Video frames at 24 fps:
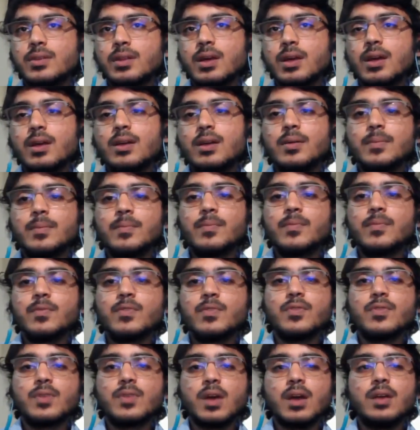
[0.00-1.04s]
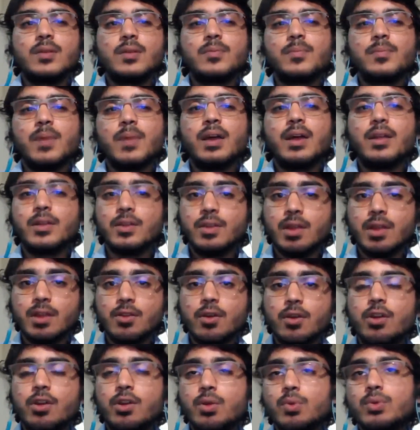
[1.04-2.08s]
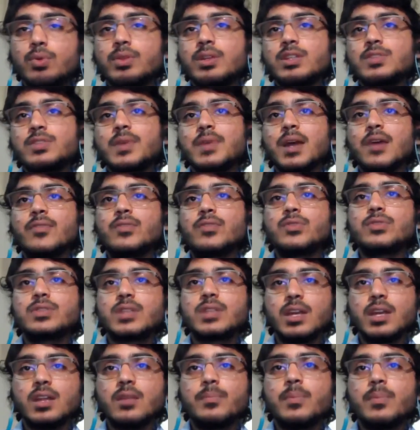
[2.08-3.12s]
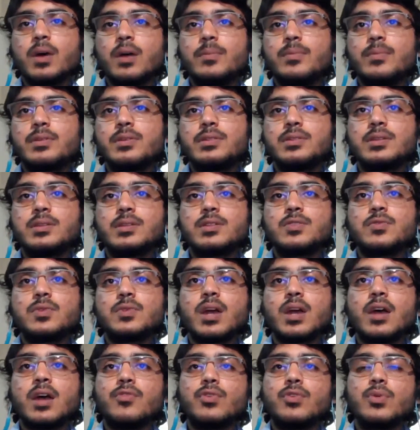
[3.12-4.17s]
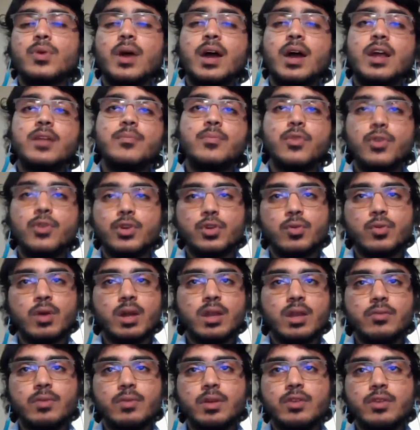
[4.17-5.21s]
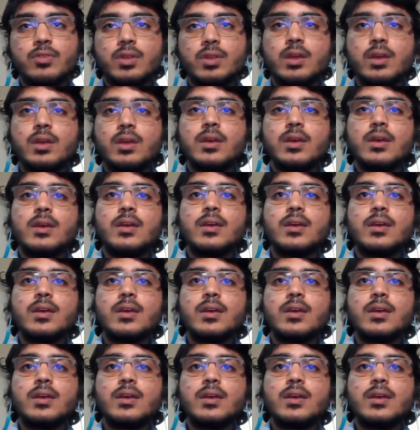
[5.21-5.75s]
Uh, uh, by, in order to do this, we have to scale up our business. We have to add more to our inventory.